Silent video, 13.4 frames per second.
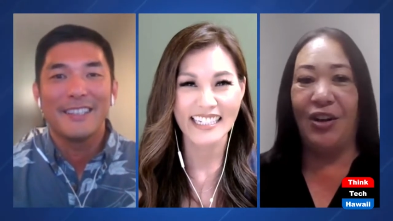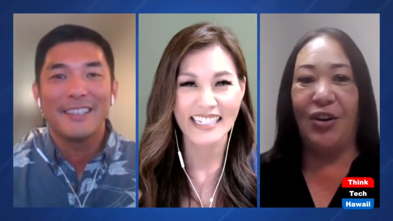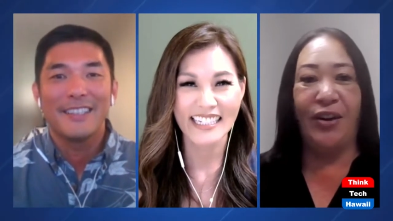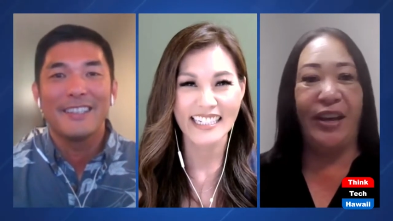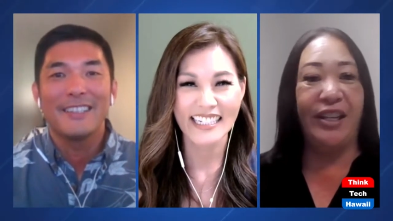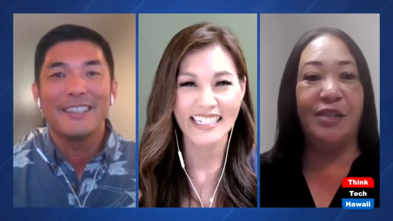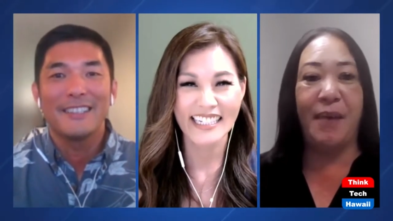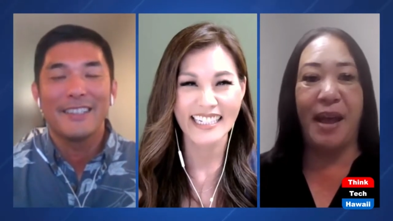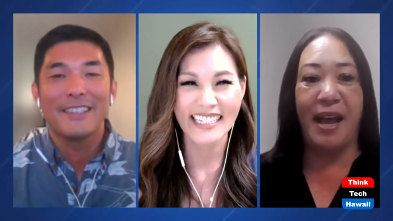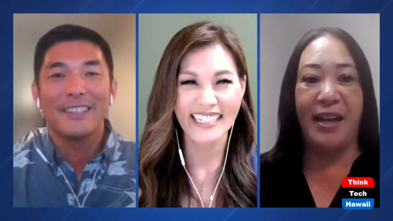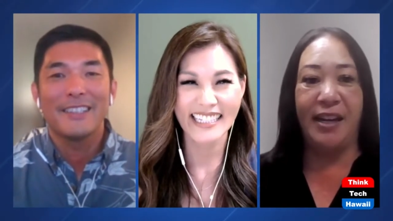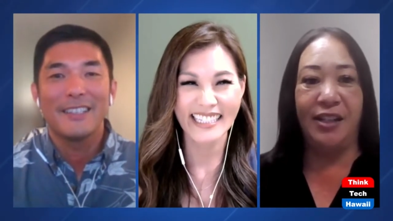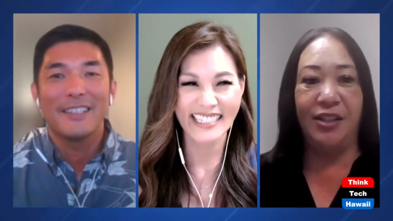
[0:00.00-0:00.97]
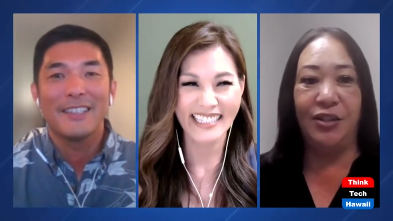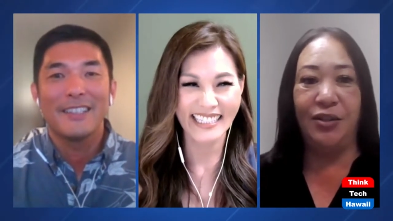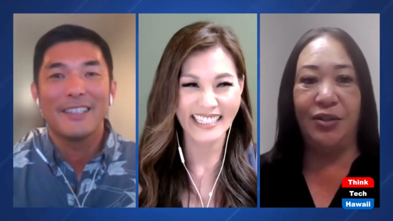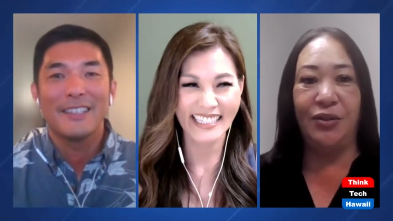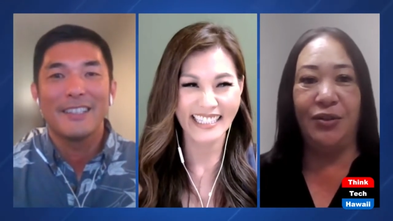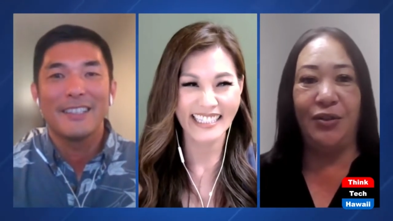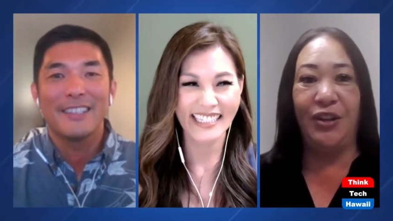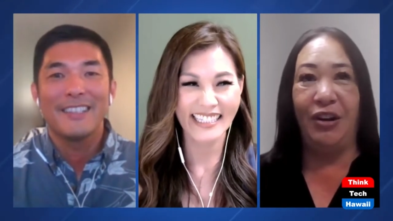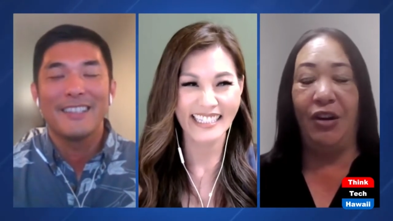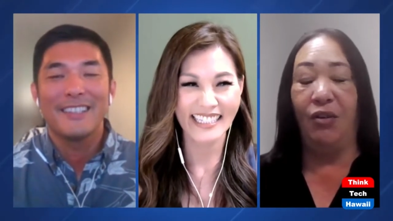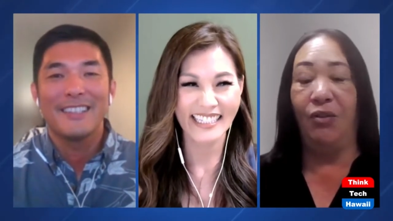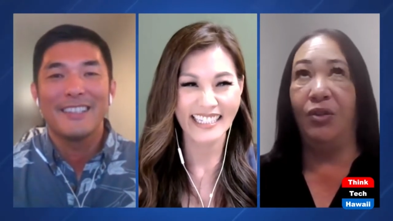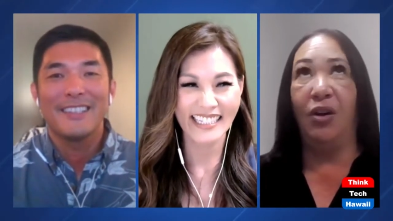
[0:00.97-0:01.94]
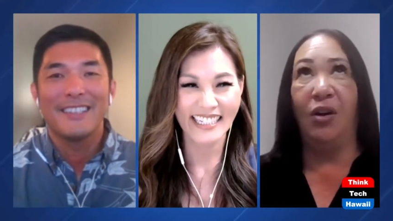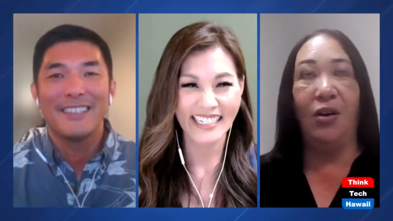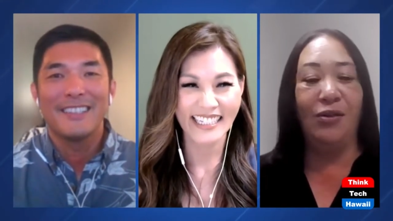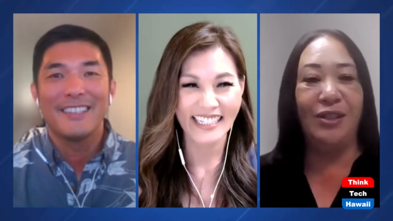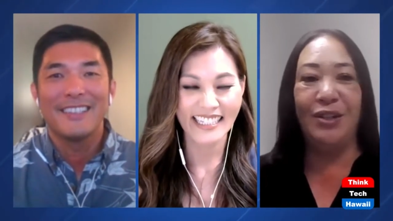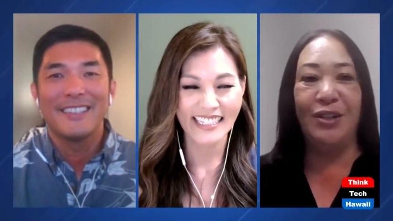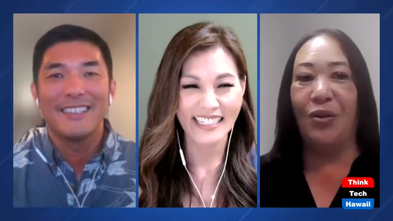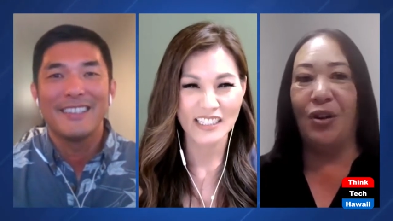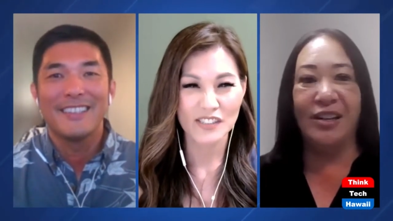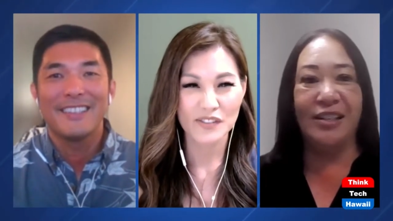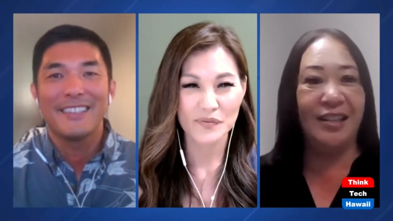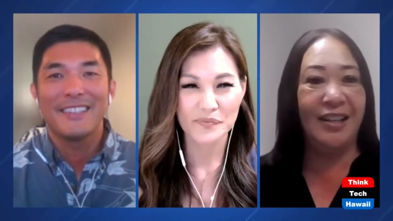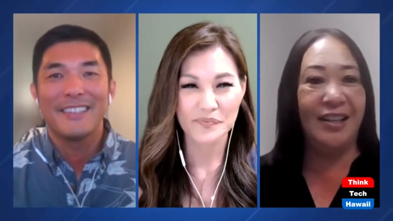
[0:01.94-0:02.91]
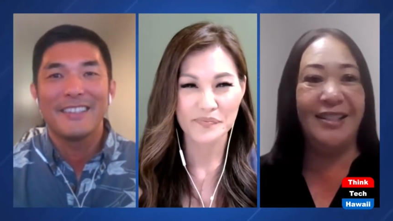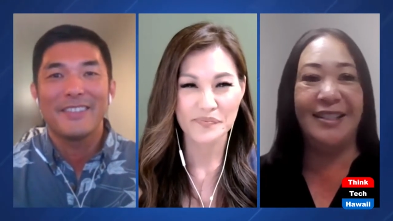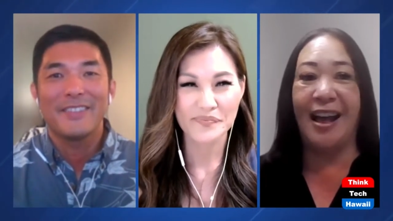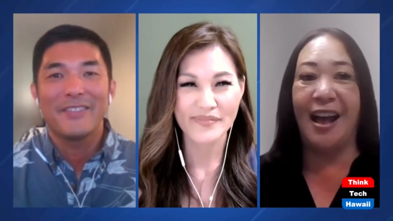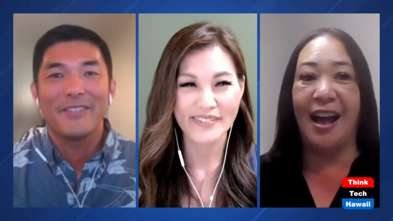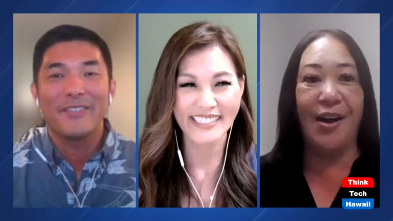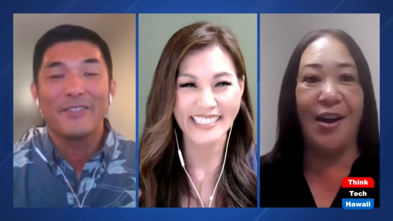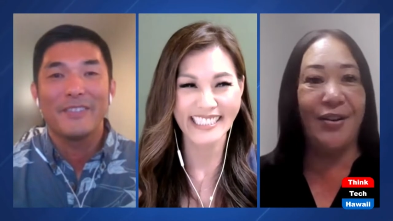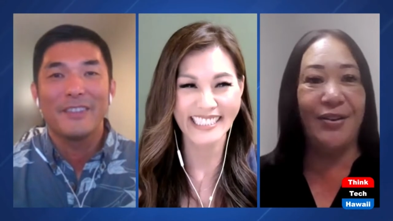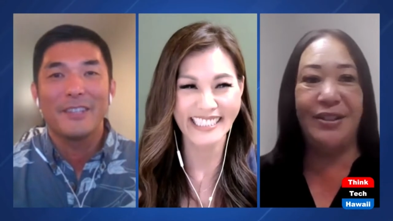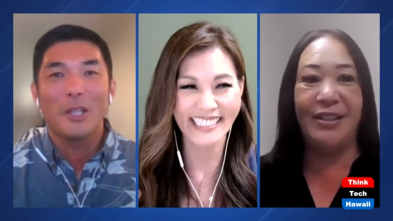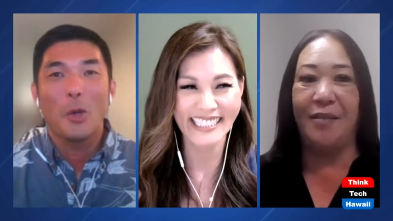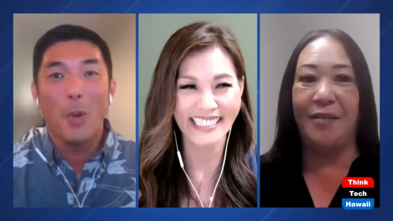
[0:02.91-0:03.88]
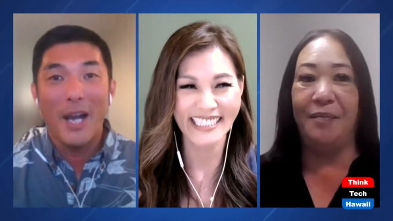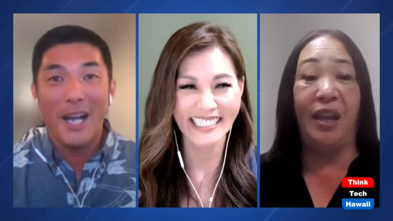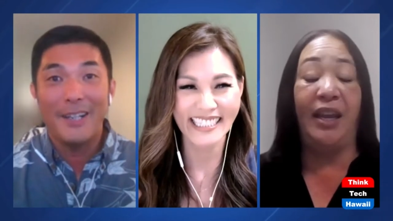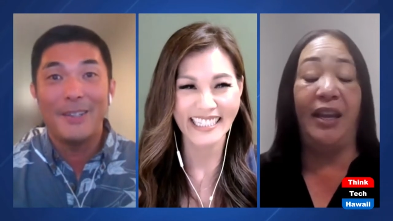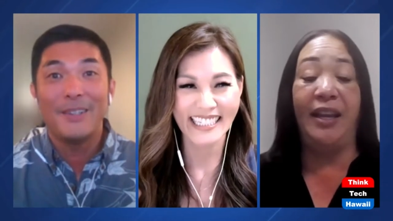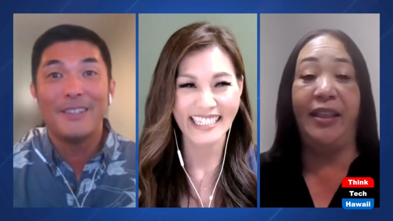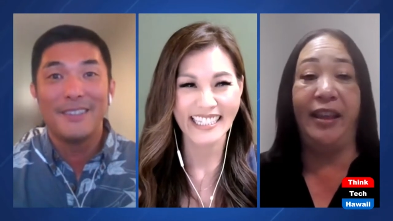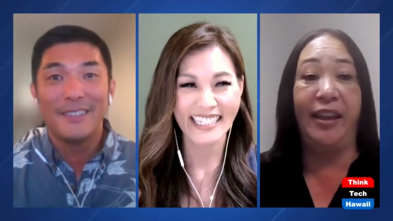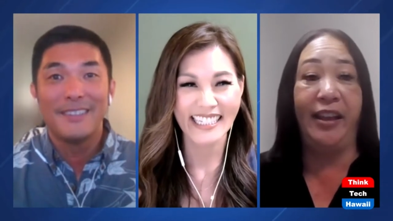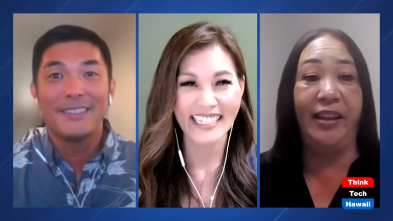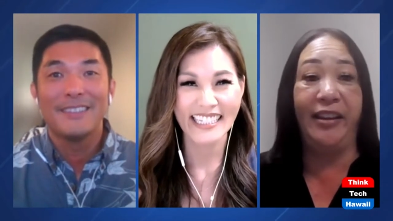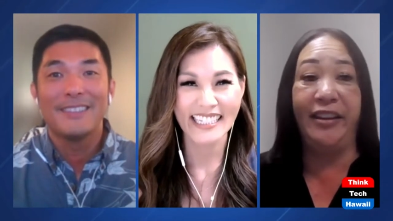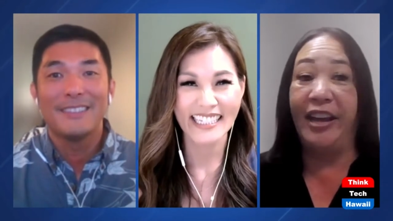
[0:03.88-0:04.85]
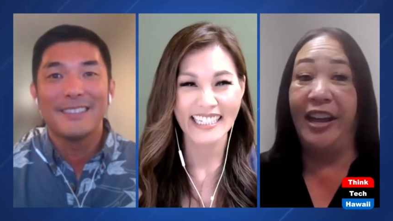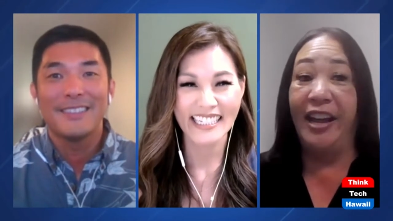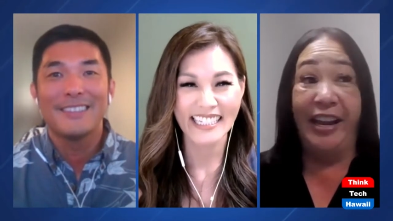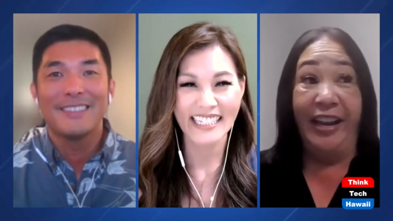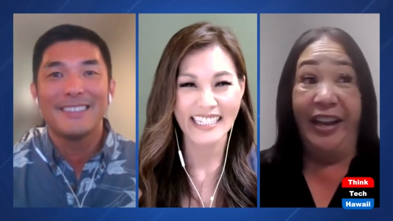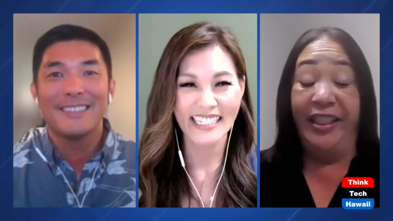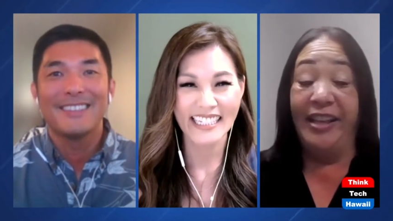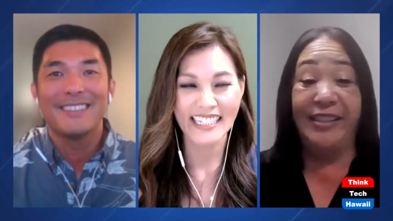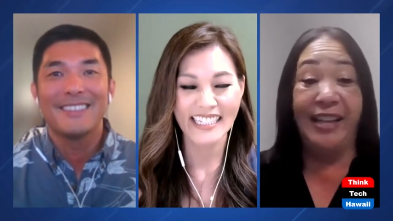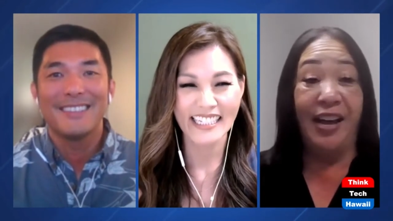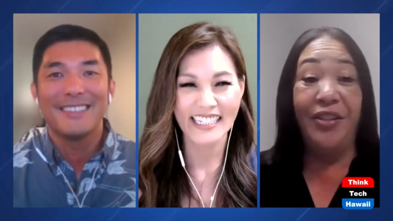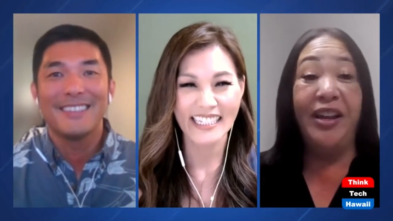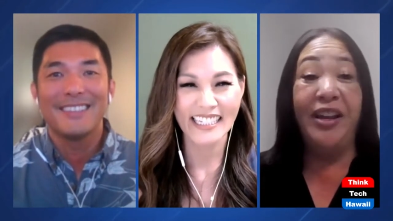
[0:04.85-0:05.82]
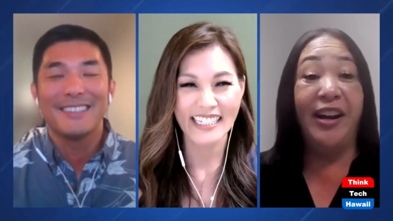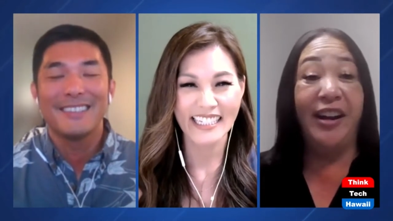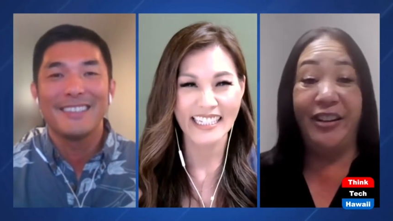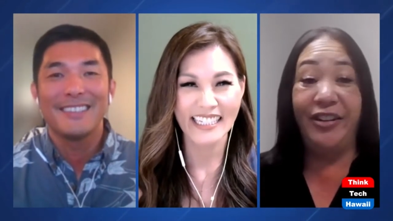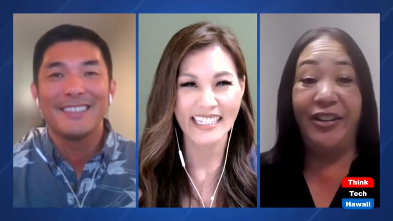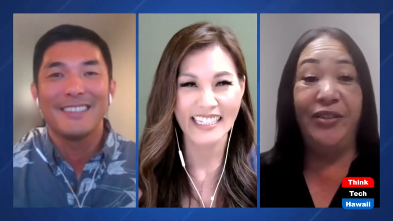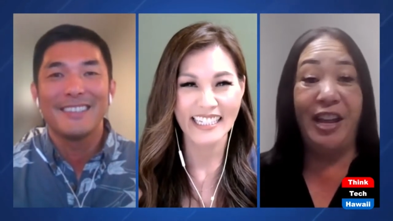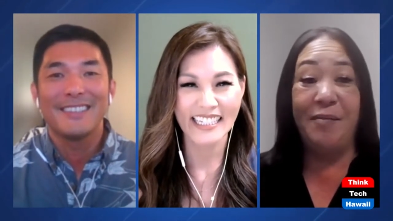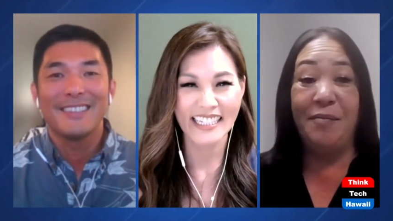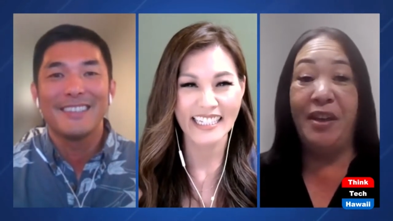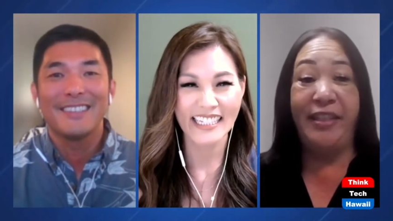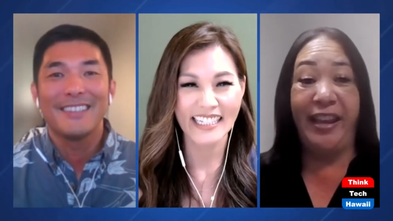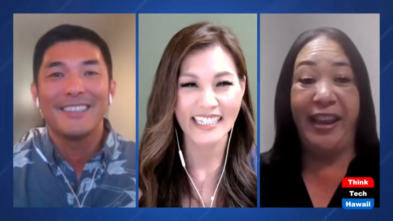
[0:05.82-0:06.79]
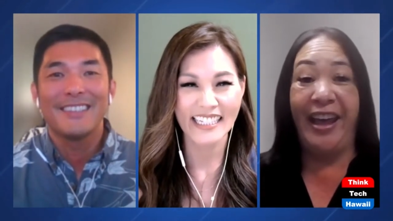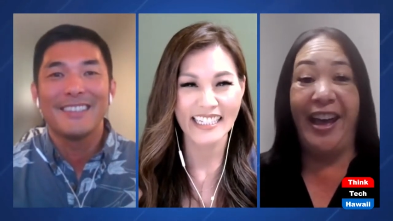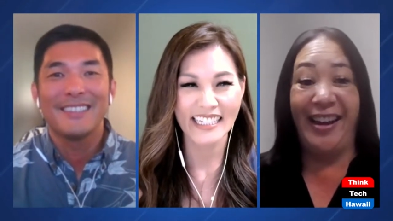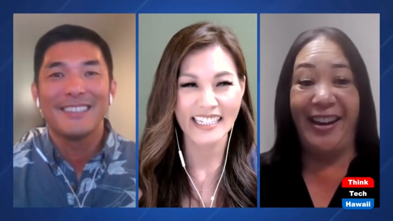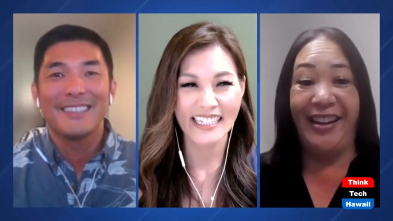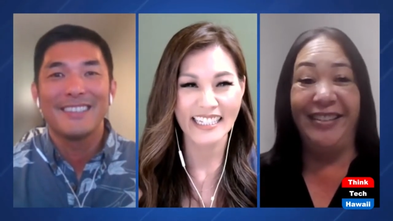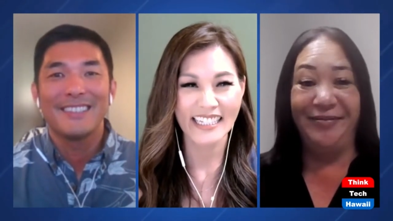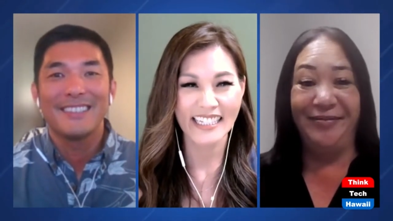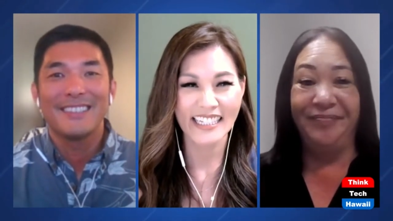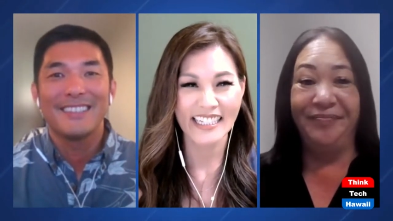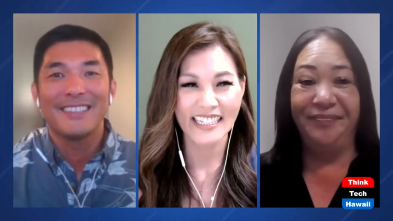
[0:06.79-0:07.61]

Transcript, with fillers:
Speaker 1: So expanded to, you know, goats, horses, cows, um, wow. anything that's out there, you name it, they had it.